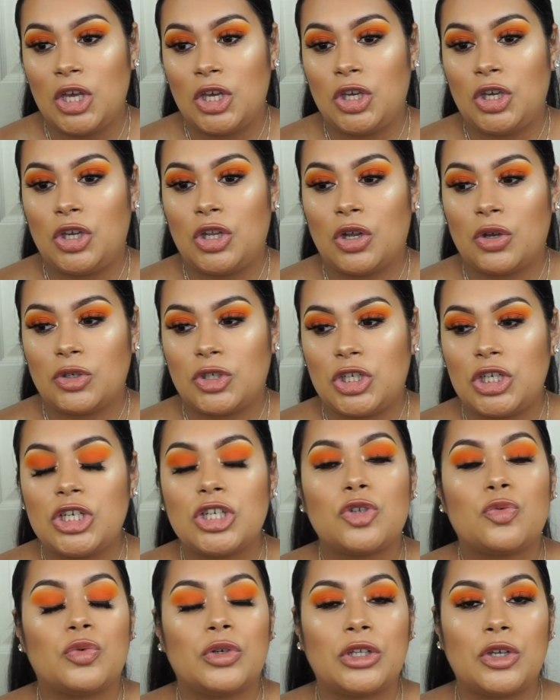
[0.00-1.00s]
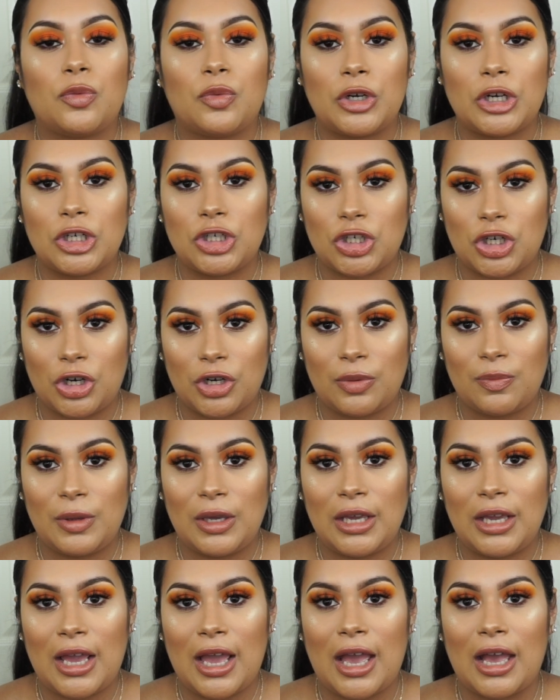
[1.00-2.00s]
You know, she just really reassured
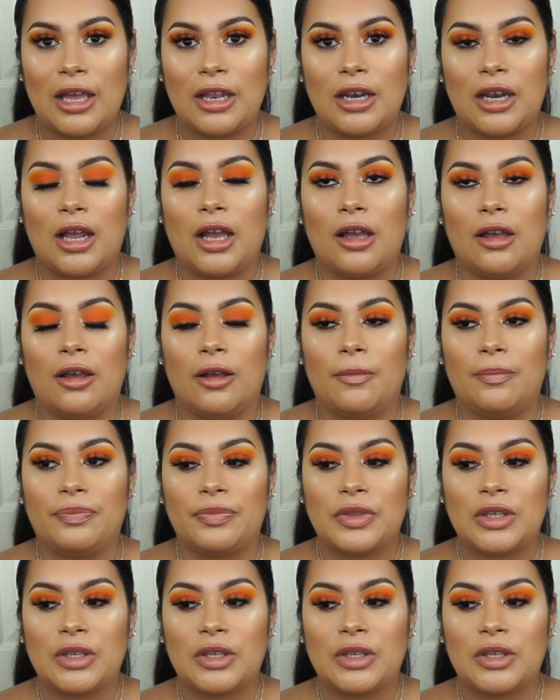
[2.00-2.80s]
me, and